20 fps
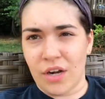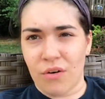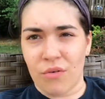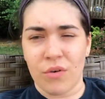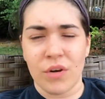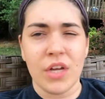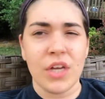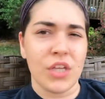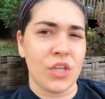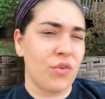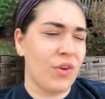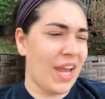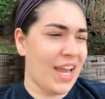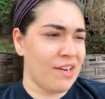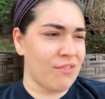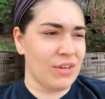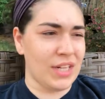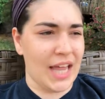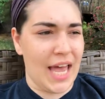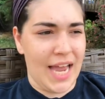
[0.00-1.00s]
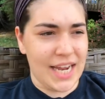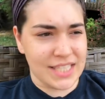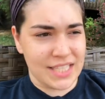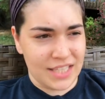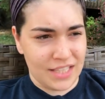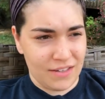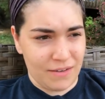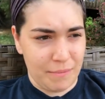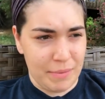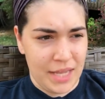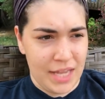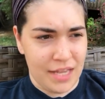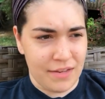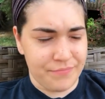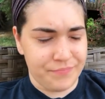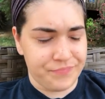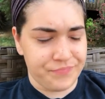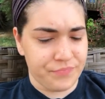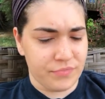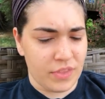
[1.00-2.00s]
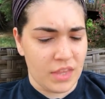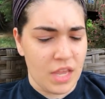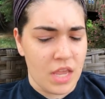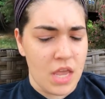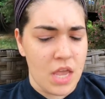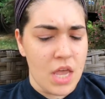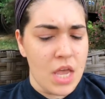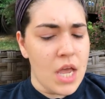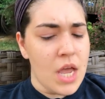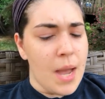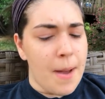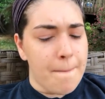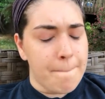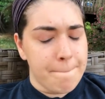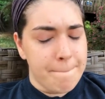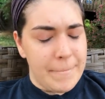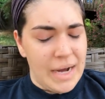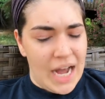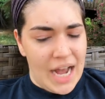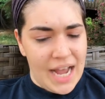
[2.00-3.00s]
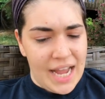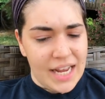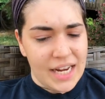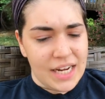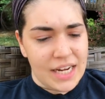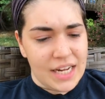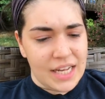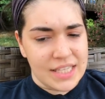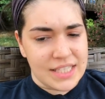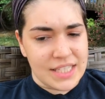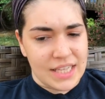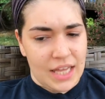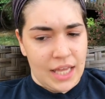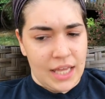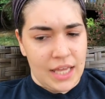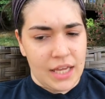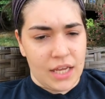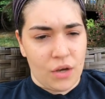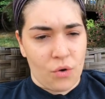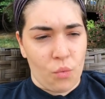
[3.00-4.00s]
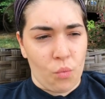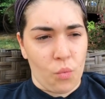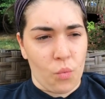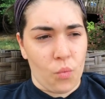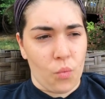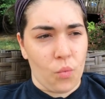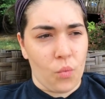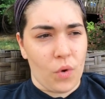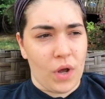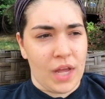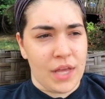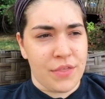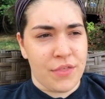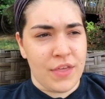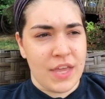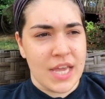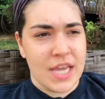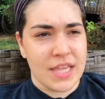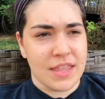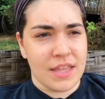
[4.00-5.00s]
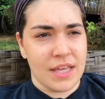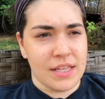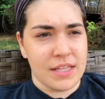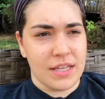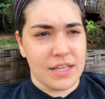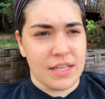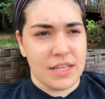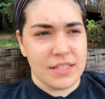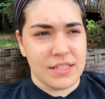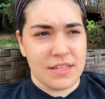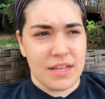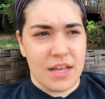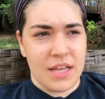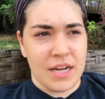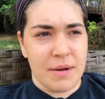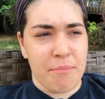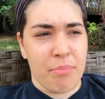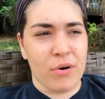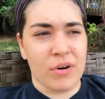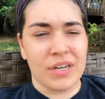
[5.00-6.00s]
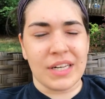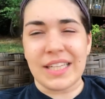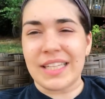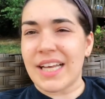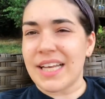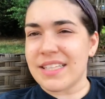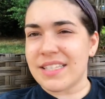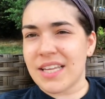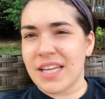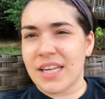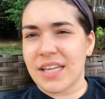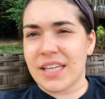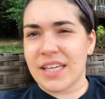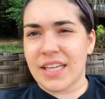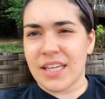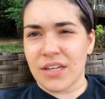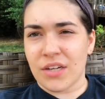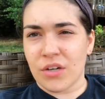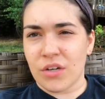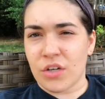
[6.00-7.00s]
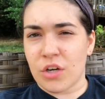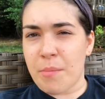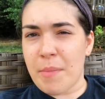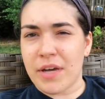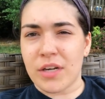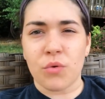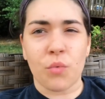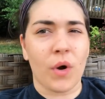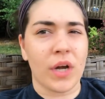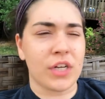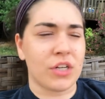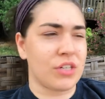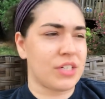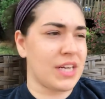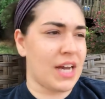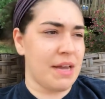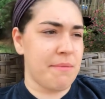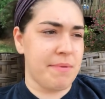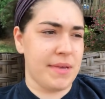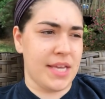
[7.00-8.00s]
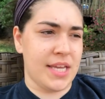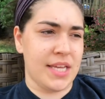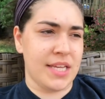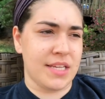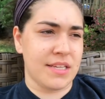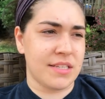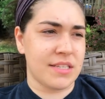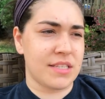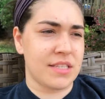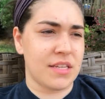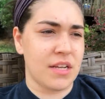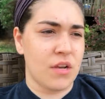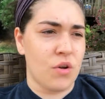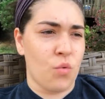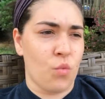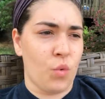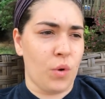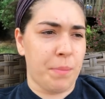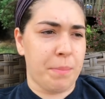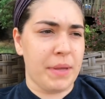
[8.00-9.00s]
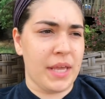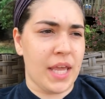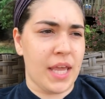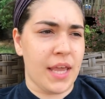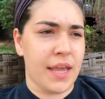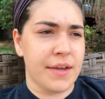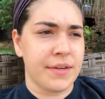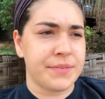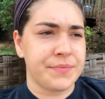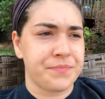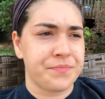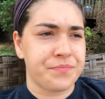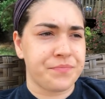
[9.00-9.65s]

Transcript: know, you can relax a little bit, but it's like, I think that an important lesson here, no matter what your type is, would be,